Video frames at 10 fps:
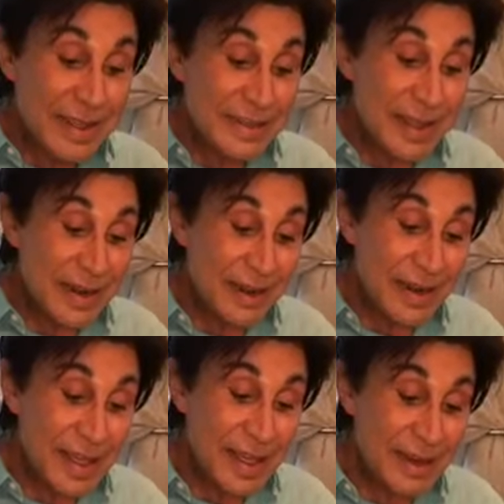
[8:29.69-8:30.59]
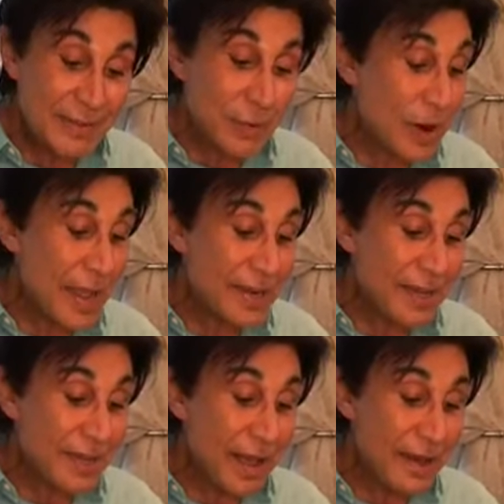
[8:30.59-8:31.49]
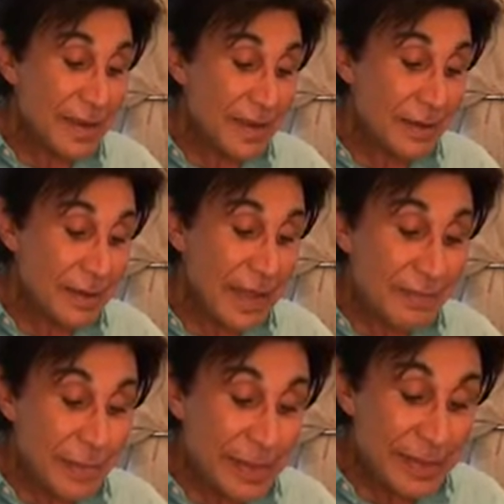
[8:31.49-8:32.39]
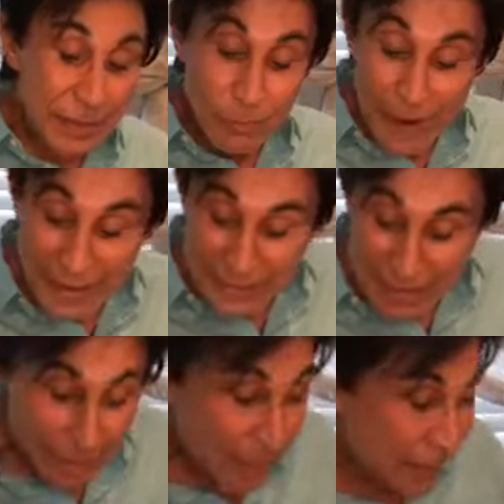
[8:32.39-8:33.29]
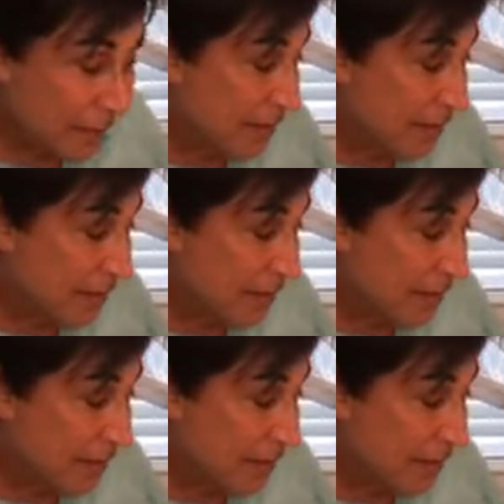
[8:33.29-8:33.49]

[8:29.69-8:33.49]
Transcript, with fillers: It's got a lot of variety on here. I even play a little ragtime.